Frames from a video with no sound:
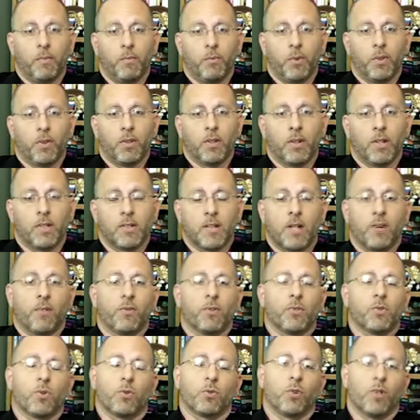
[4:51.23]
with the Center for
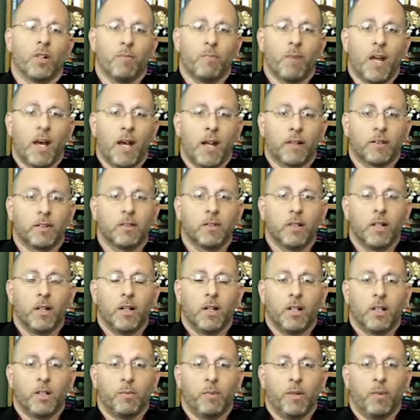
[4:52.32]
Social Impact
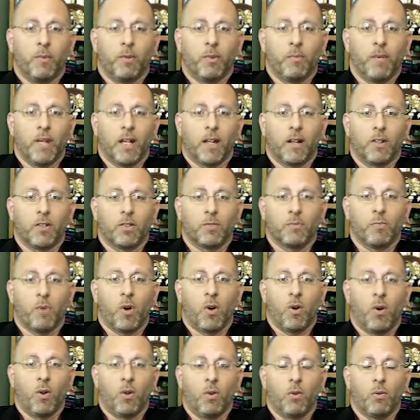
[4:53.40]
to be able to make a
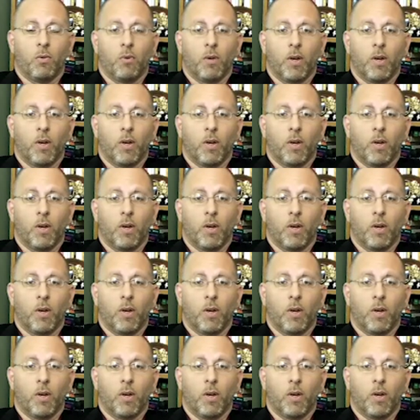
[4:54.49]
small